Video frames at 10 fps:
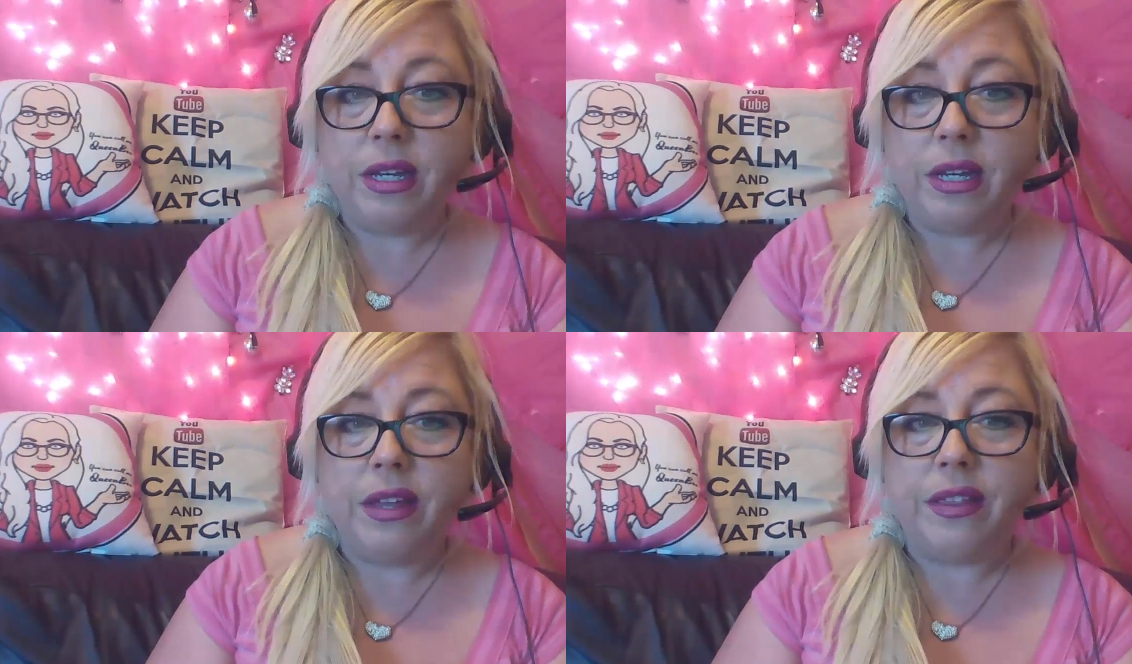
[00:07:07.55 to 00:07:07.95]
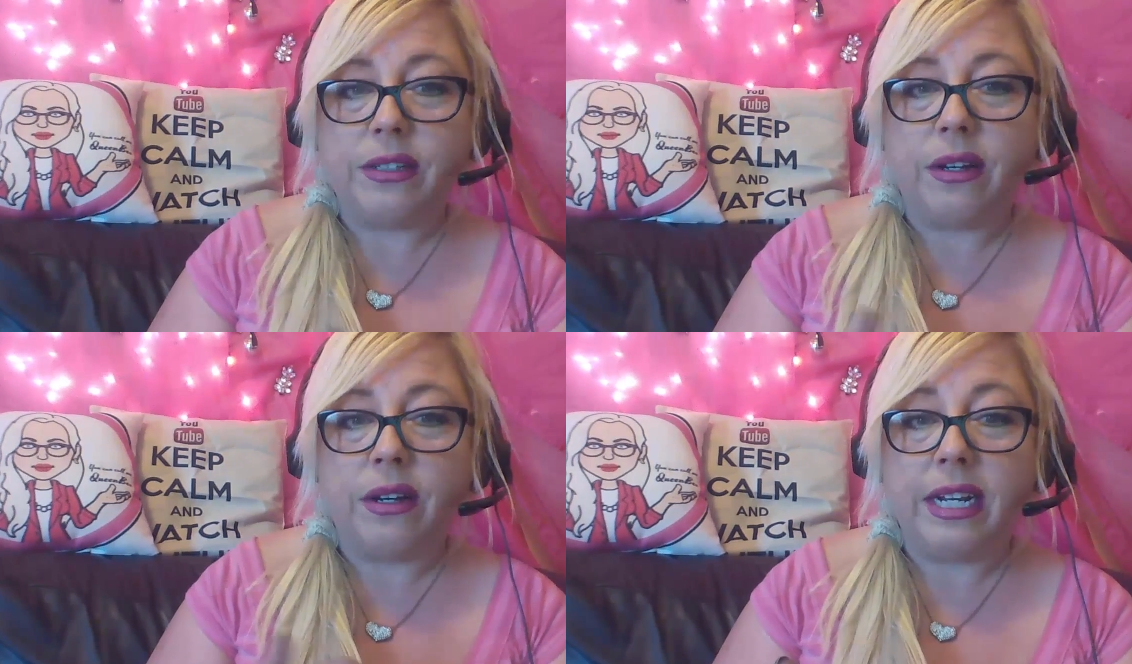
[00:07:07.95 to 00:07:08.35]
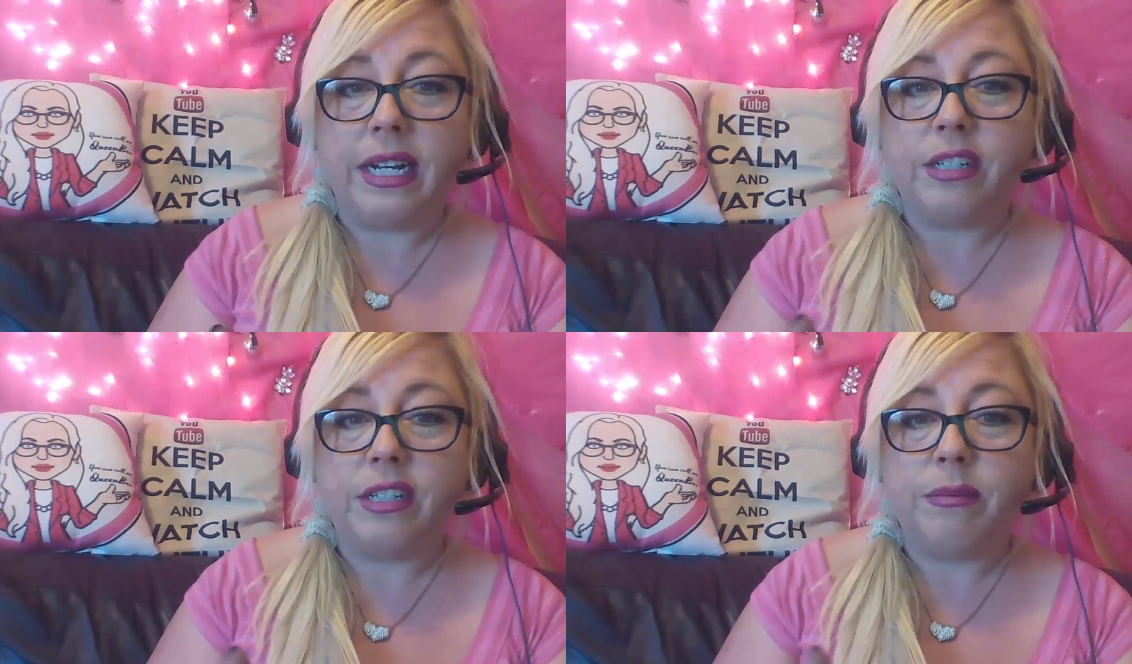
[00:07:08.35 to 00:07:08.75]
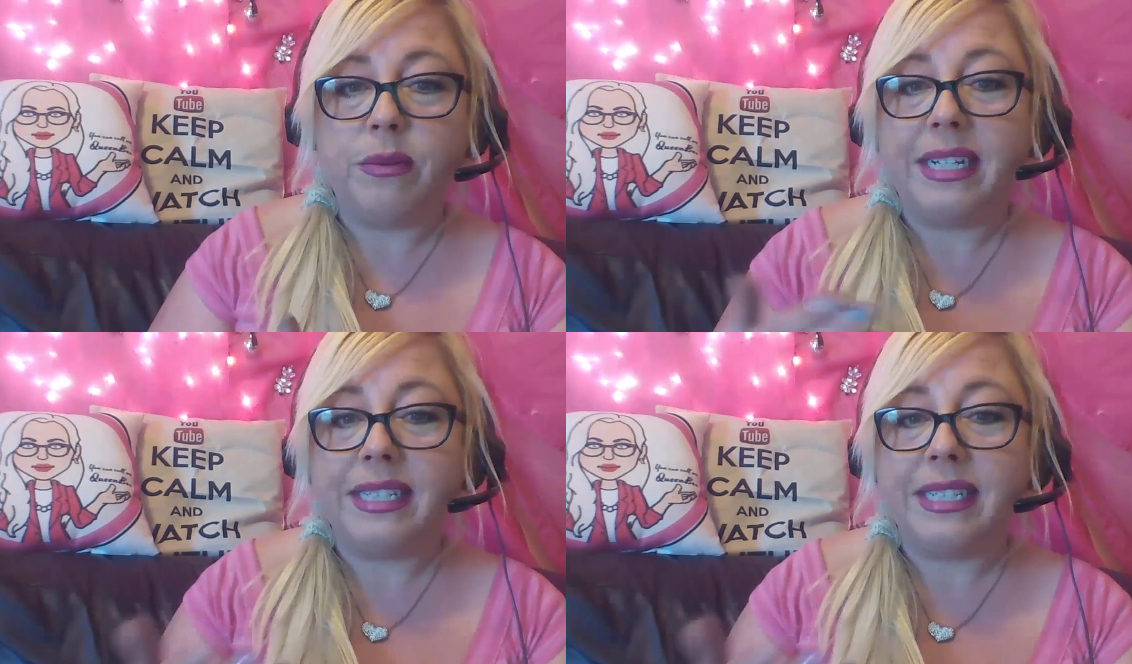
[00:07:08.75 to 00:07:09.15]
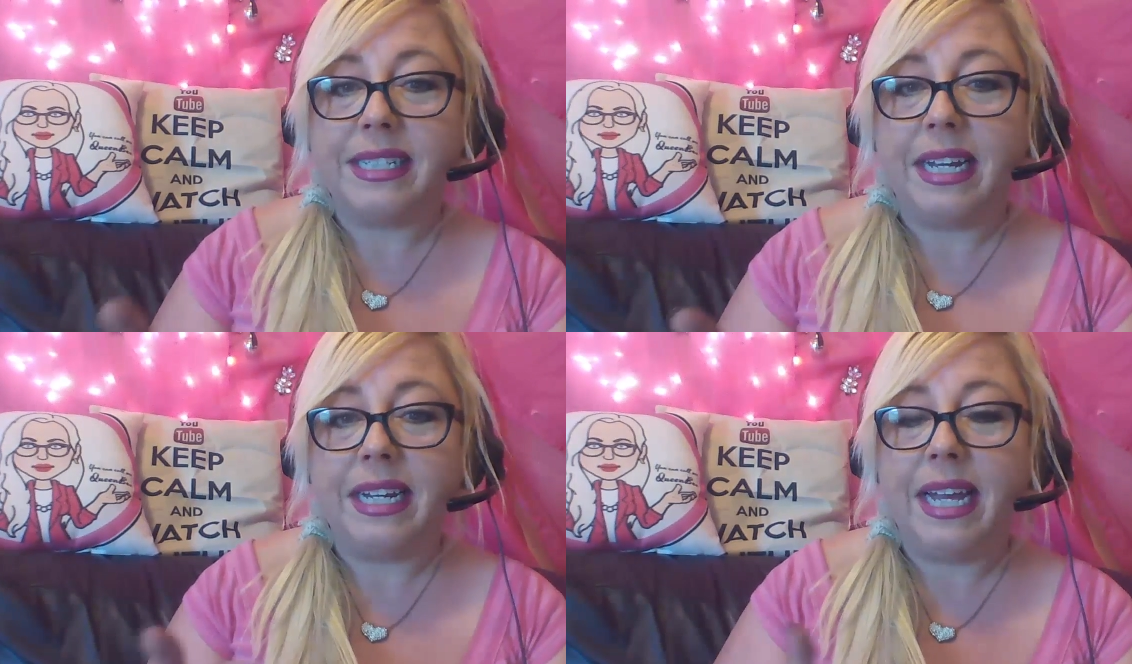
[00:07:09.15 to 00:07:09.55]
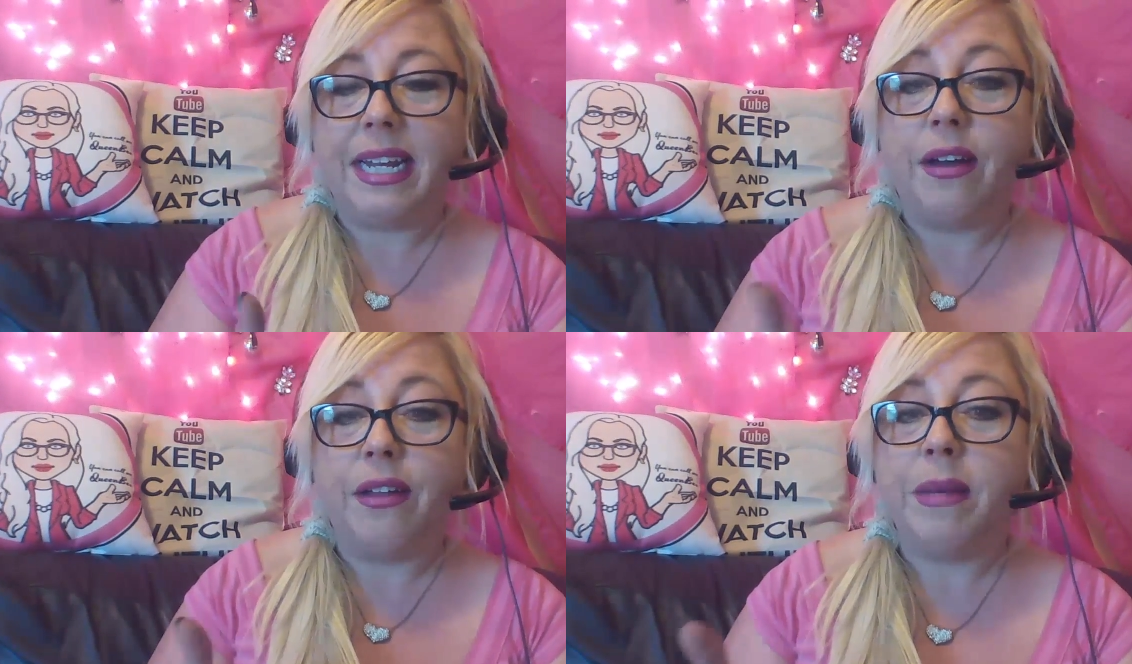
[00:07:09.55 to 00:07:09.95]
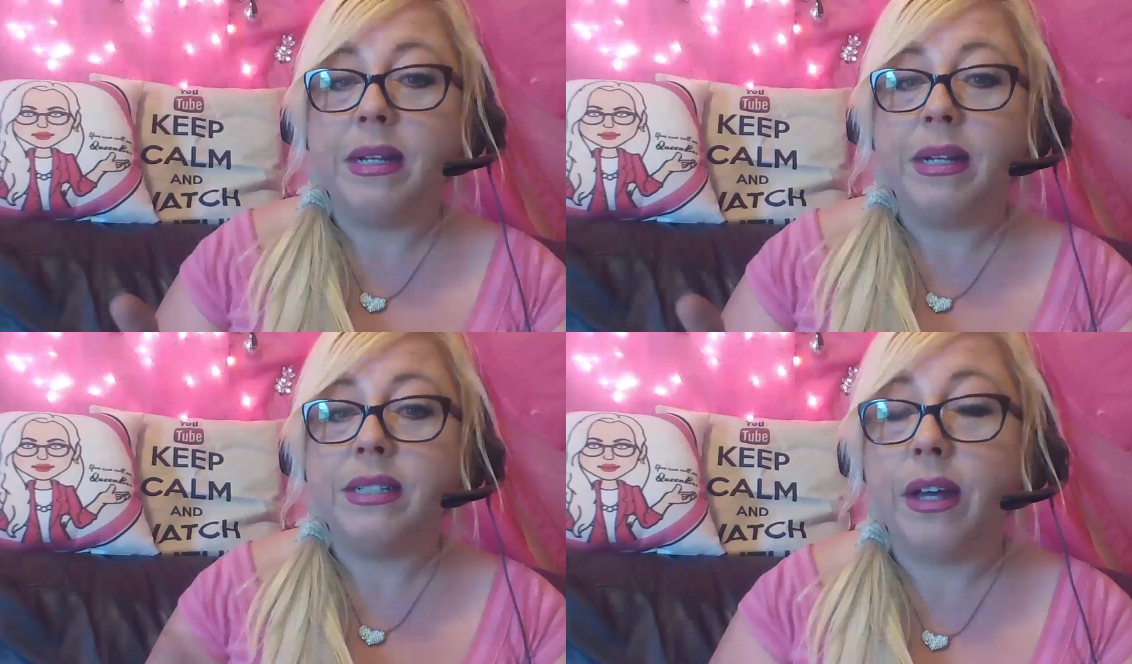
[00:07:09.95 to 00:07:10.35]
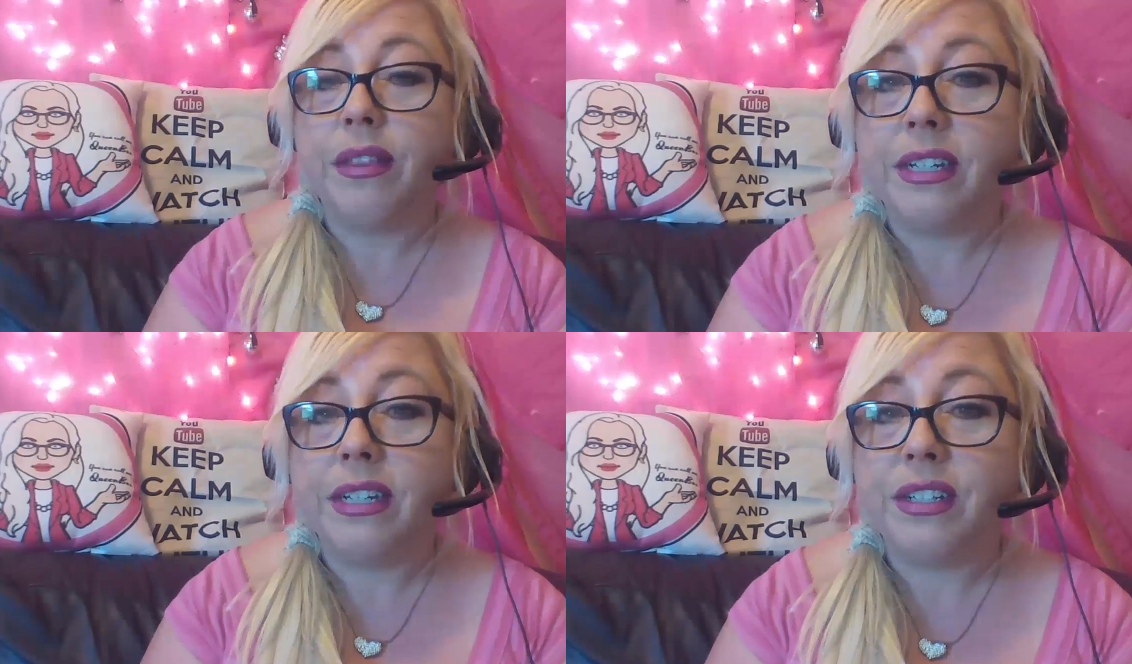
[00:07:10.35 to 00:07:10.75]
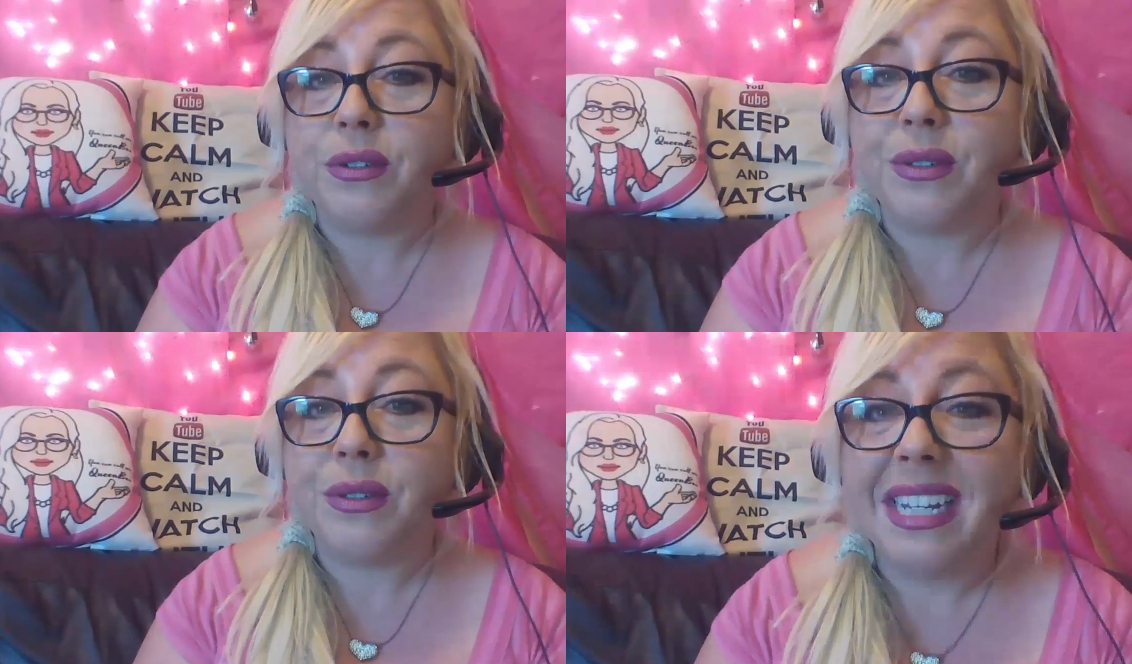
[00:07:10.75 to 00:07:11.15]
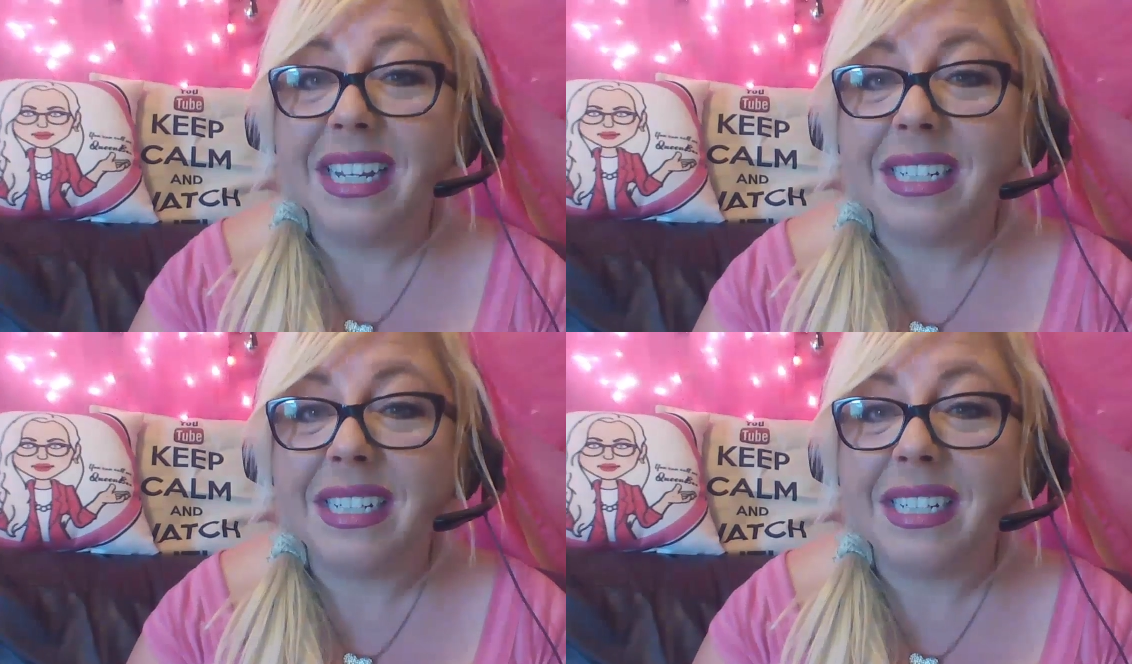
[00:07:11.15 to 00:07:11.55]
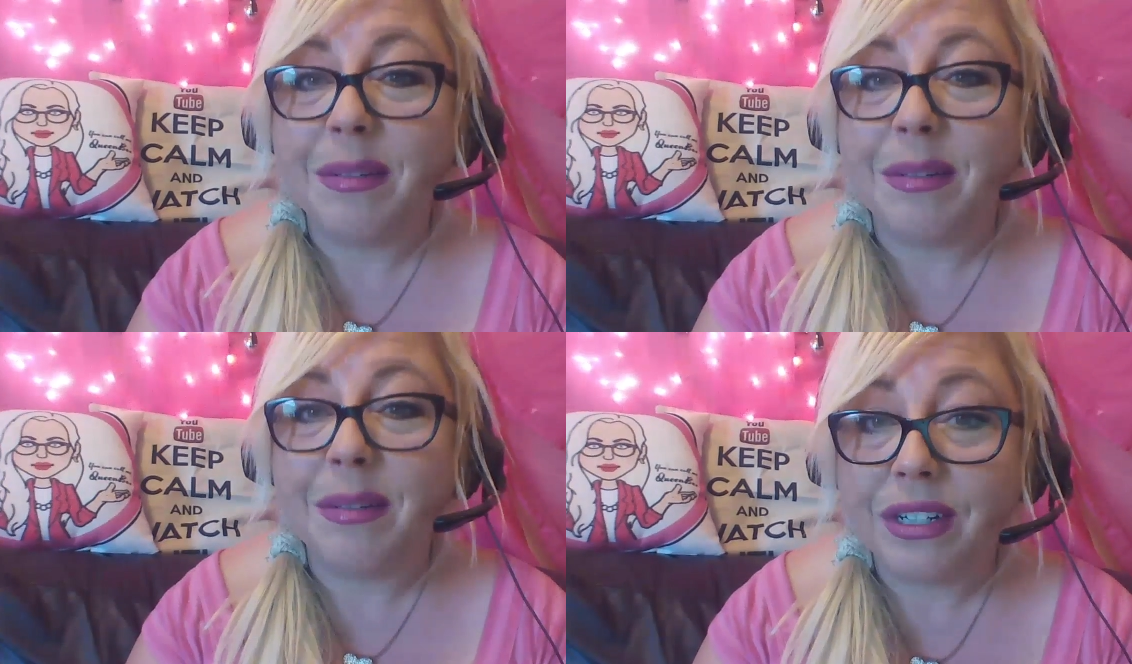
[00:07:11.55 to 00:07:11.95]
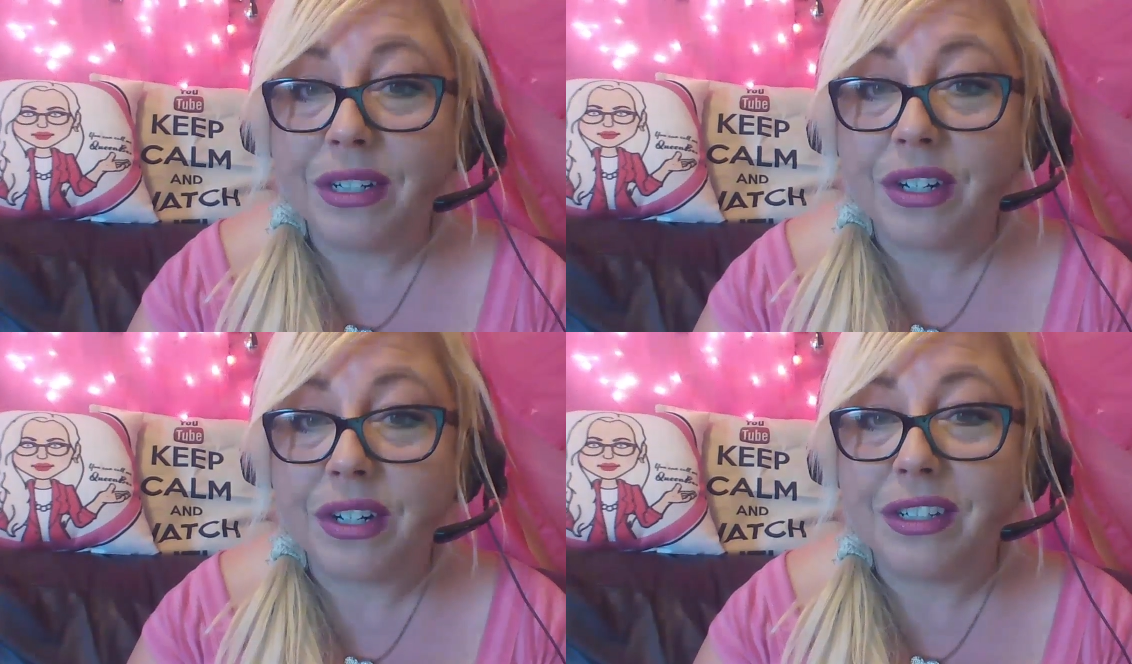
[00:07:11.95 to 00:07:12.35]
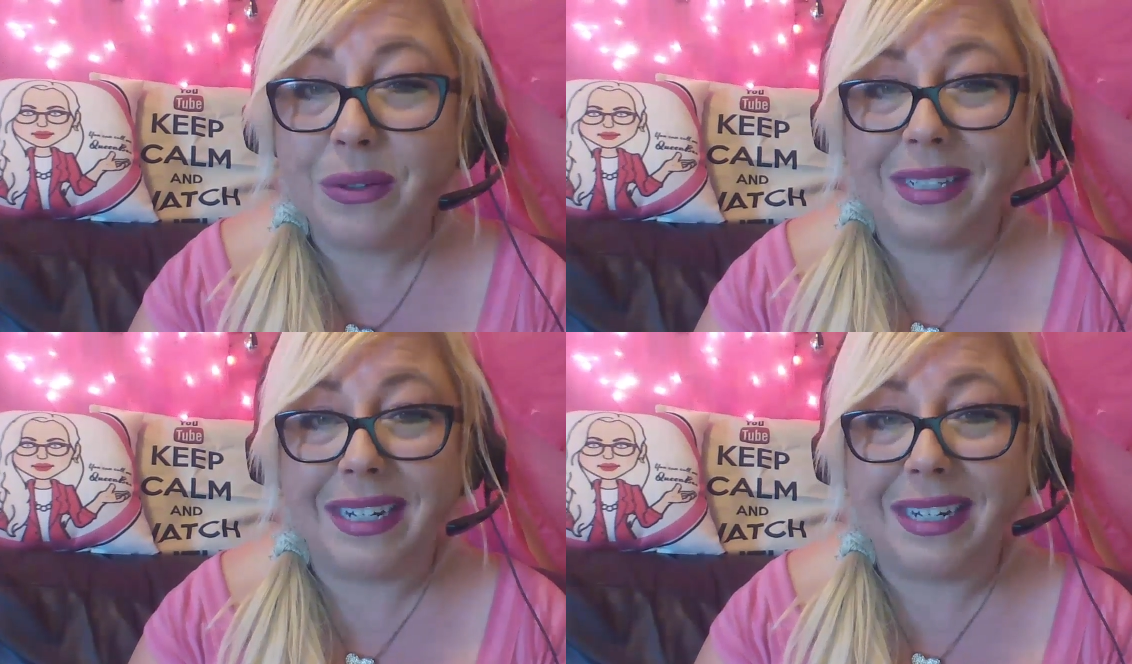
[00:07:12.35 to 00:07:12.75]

Speaker 1: They saw a connection between anxiety and other mental health issues like depression and suicide.